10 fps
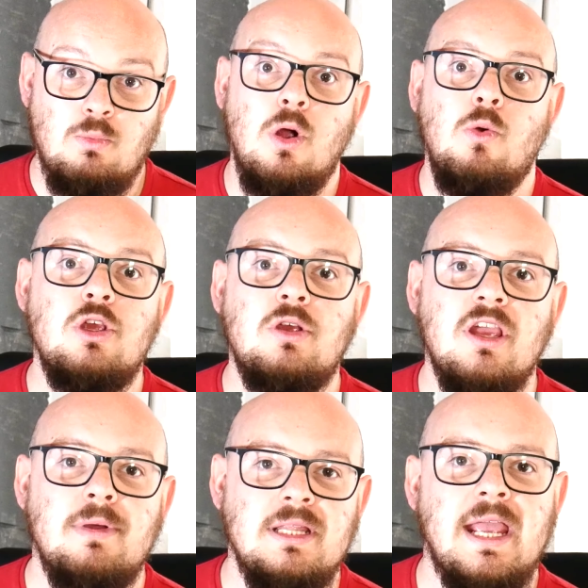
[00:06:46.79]
will you
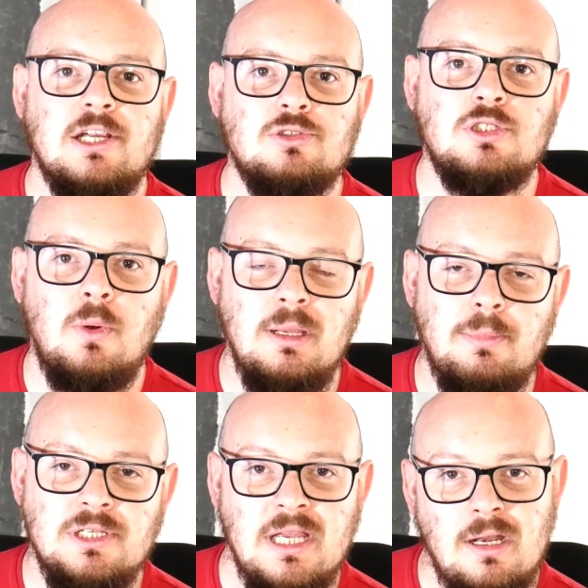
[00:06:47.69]
give me the extra
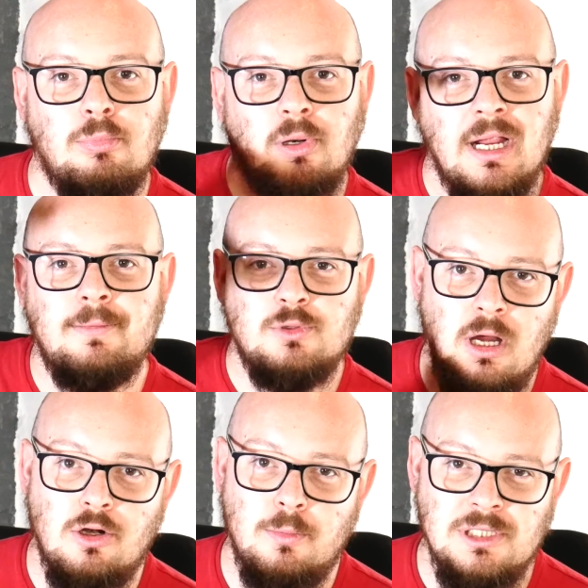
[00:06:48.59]
20% and bring it up to
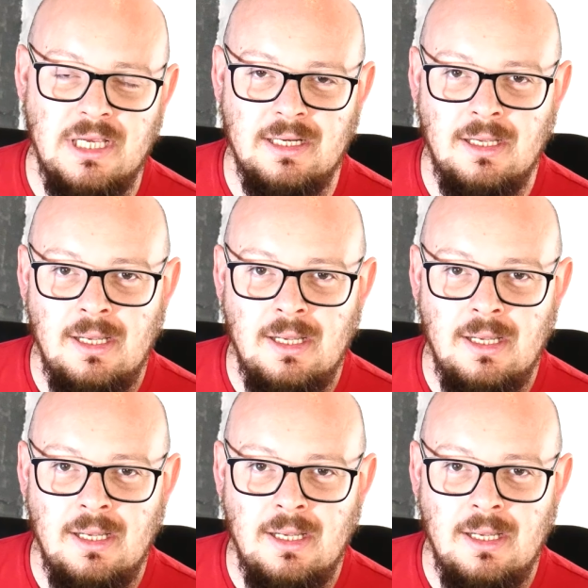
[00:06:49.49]
100%?